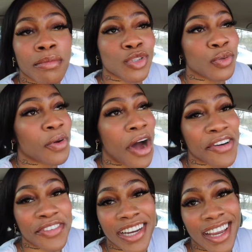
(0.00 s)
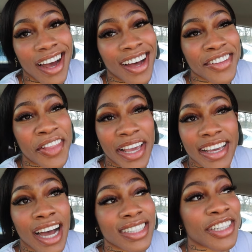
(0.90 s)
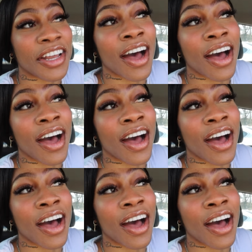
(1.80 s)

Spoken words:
I'm too confident, y'all. And God said,